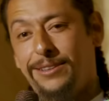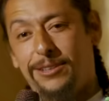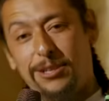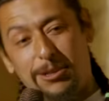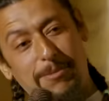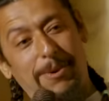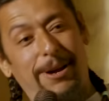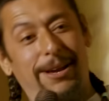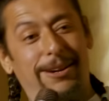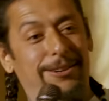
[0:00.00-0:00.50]

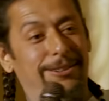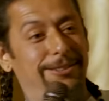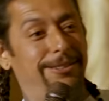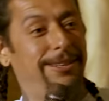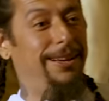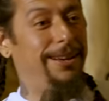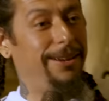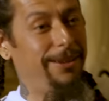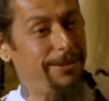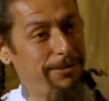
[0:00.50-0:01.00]
Their motto
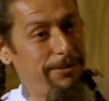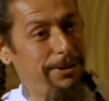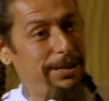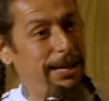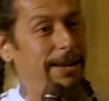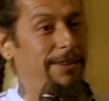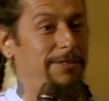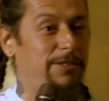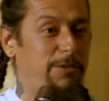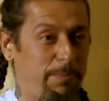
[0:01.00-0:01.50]
is like, we
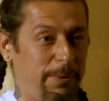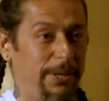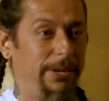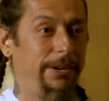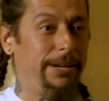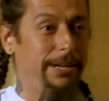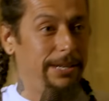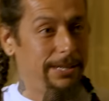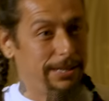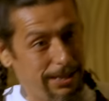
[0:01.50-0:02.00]
have
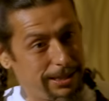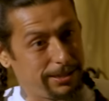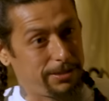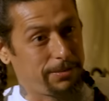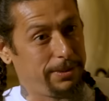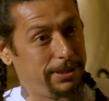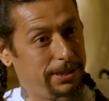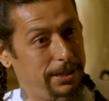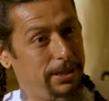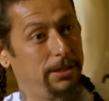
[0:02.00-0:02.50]
Spirit.
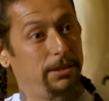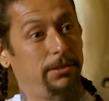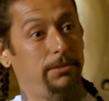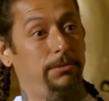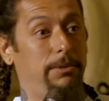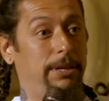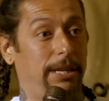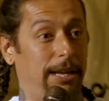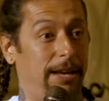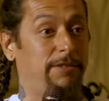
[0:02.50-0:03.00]
Yes, we
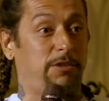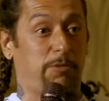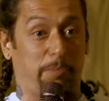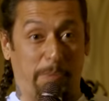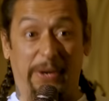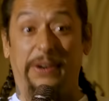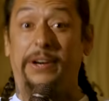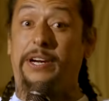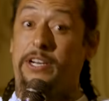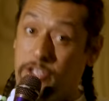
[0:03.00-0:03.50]
do. We have
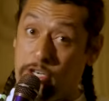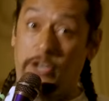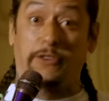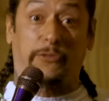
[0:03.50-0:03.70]
Spirit.